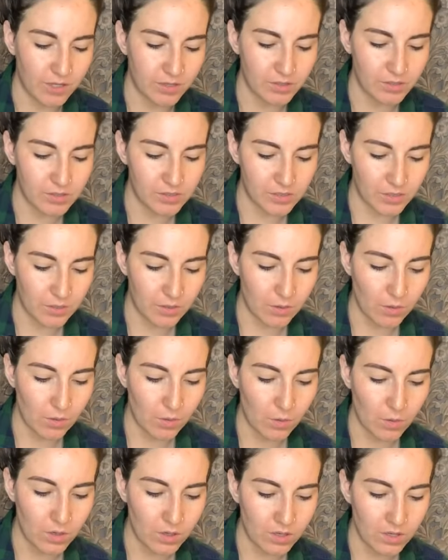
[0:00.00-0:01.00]

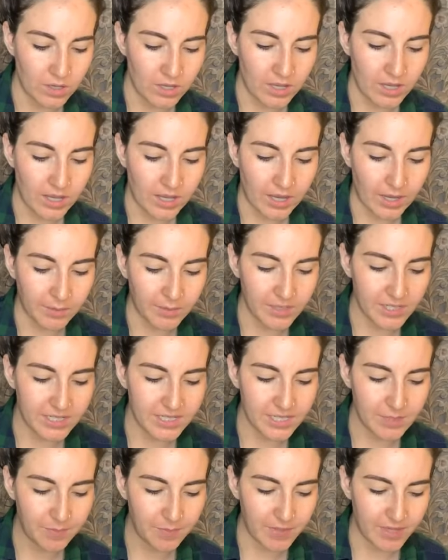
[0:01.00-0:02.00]
So I'm gonna
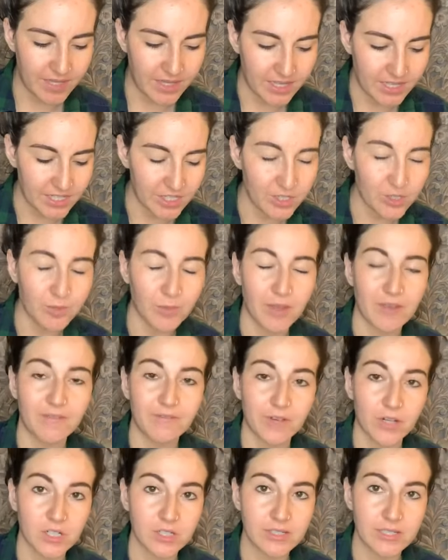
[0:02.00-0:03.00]
dip into my
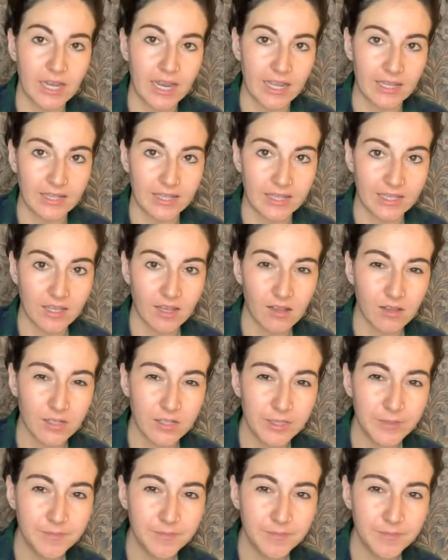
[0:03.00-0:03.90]
first highlight color,